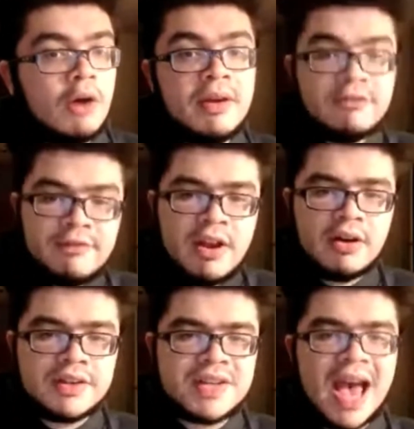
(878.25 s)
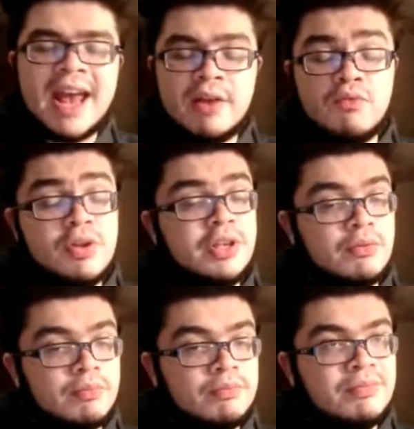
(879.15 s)
in fairness, had a really
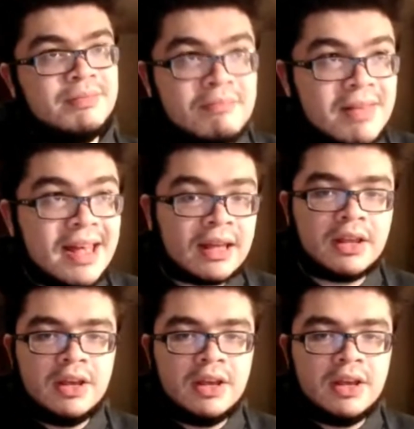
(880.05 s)
second